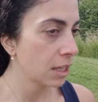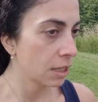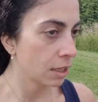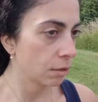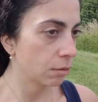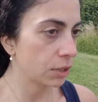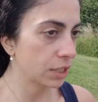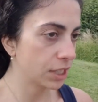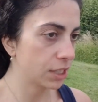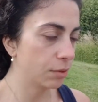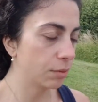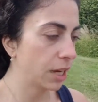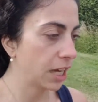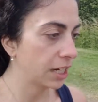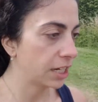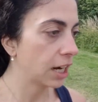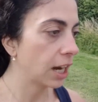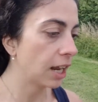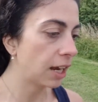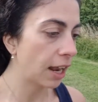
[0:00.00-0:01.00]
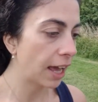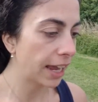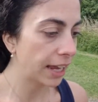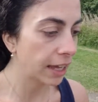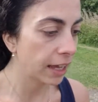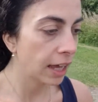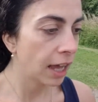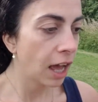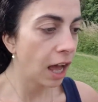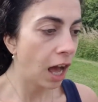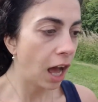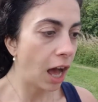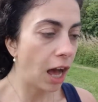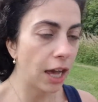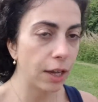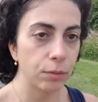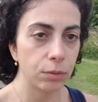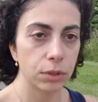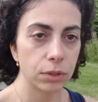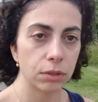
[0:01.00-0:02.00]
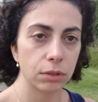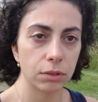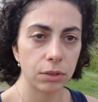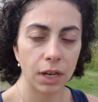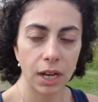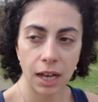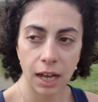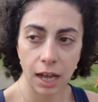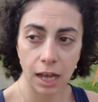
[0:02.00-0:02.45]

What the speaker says: what's the word? Like, I will